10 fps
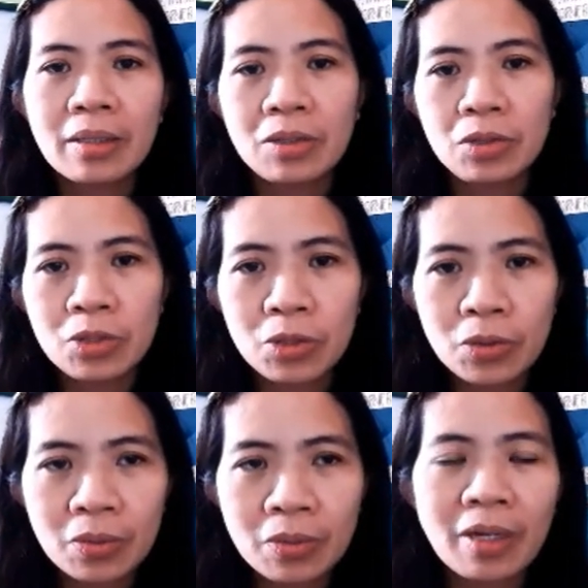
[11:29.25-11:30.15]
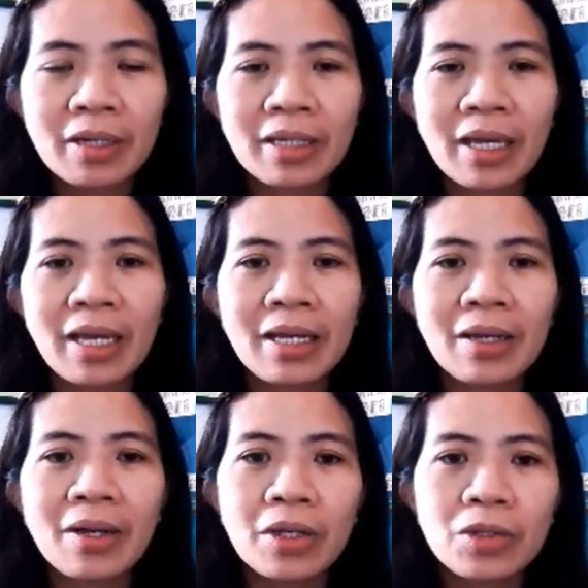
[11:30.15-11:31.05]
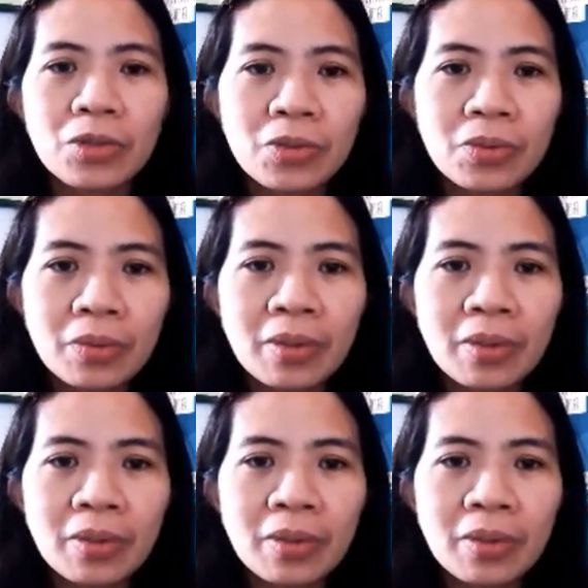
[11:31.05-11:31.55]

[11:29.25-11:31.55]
2, okay, 2,